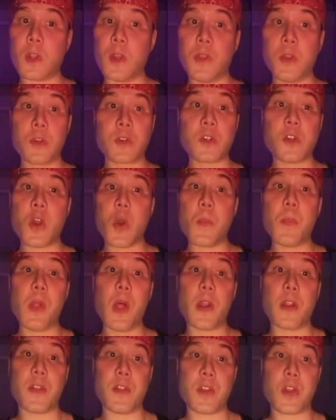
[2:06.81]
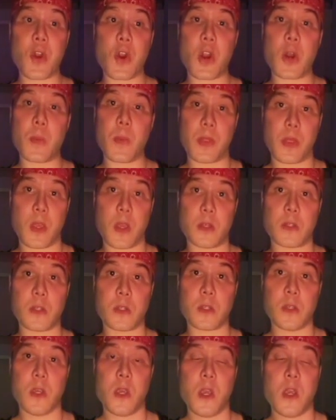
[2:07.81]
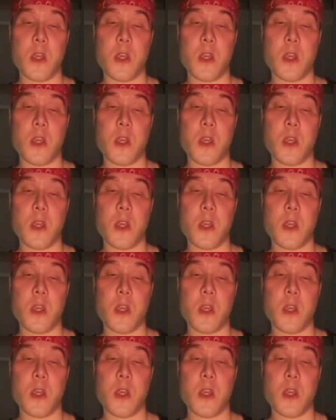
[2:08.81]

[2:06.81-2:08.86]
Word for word: There's no blood in the urine with this.